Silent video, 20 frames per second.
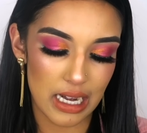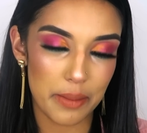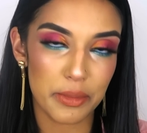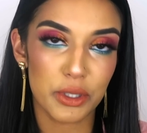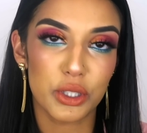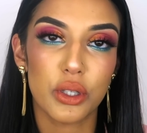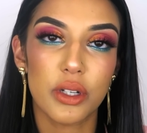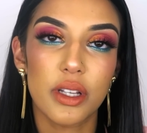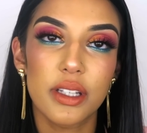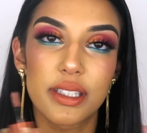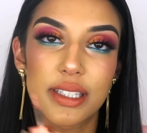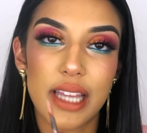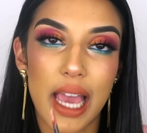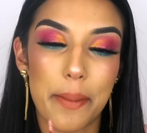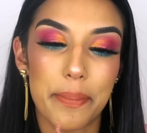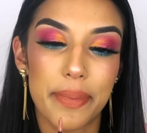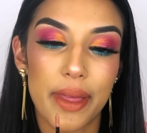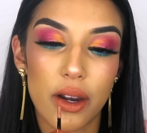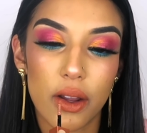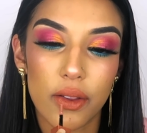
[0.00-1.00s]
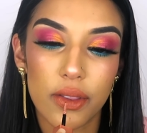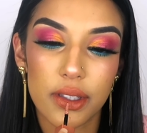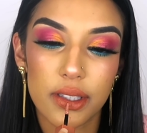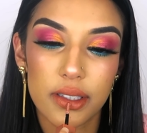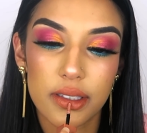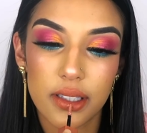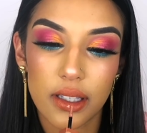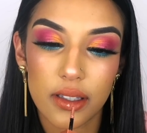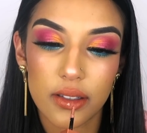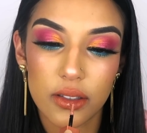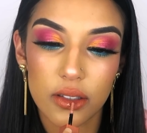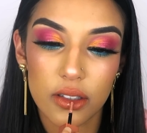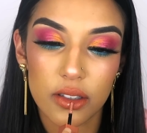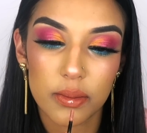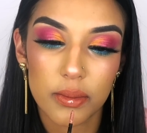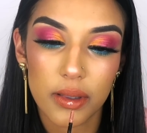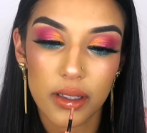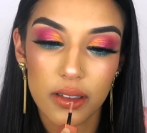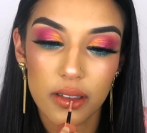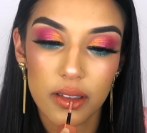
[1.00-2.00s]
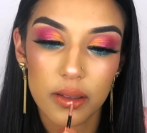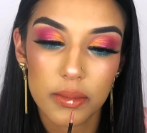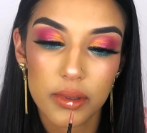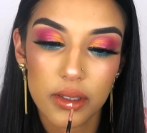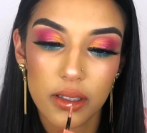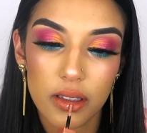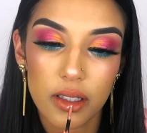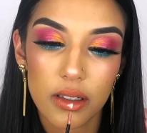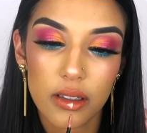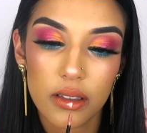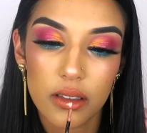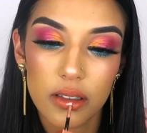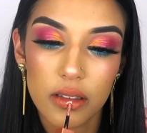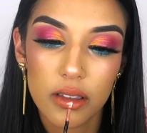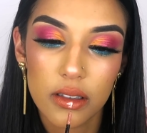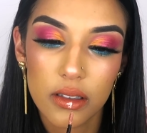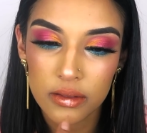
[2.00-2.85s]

and I'm just going to dab that on the center of my lips here.